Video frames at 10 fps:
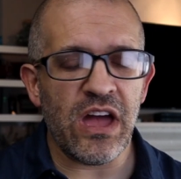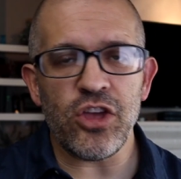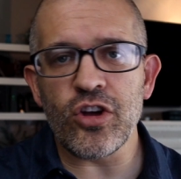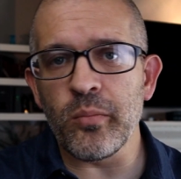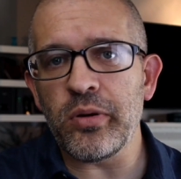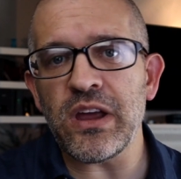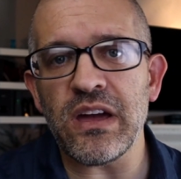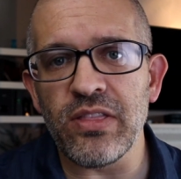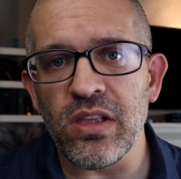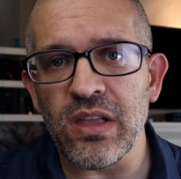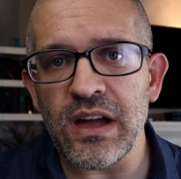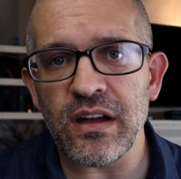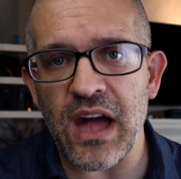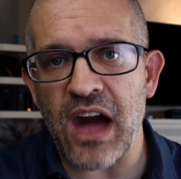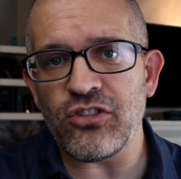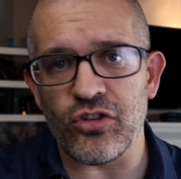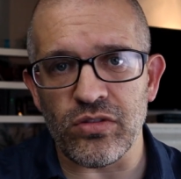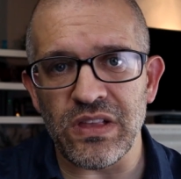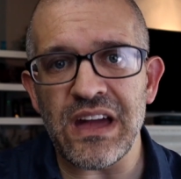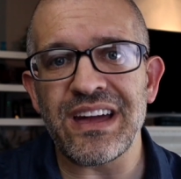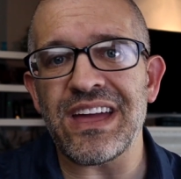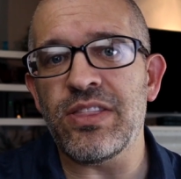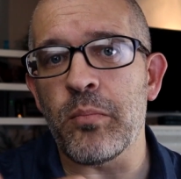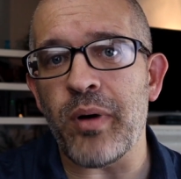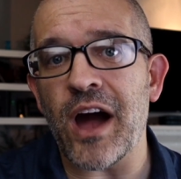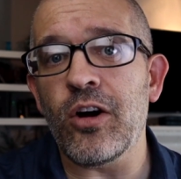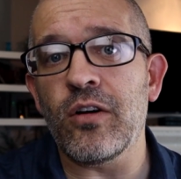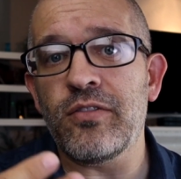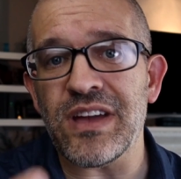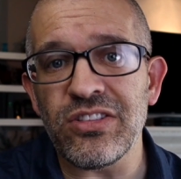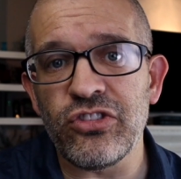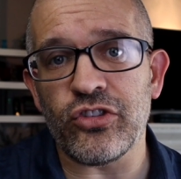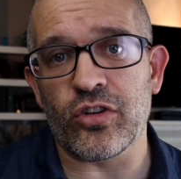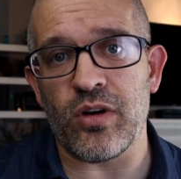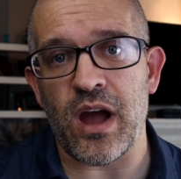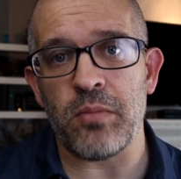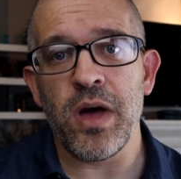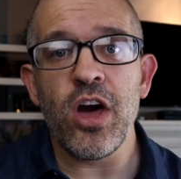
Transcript: You can put it in the link as your link in the bio of Instagram.